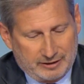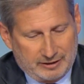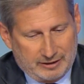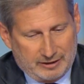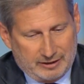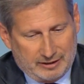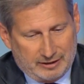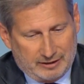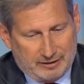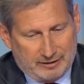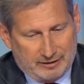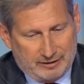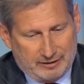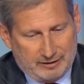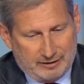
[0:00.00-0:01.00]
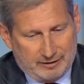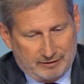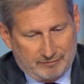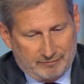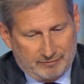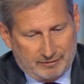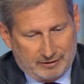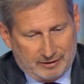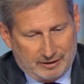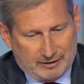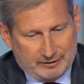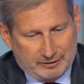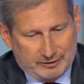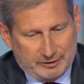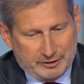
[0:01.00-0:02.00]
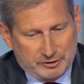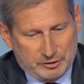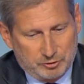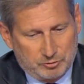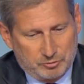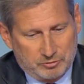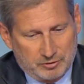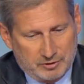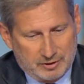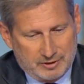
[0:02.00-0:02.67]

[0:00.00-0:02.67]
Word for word: uh, uh under the new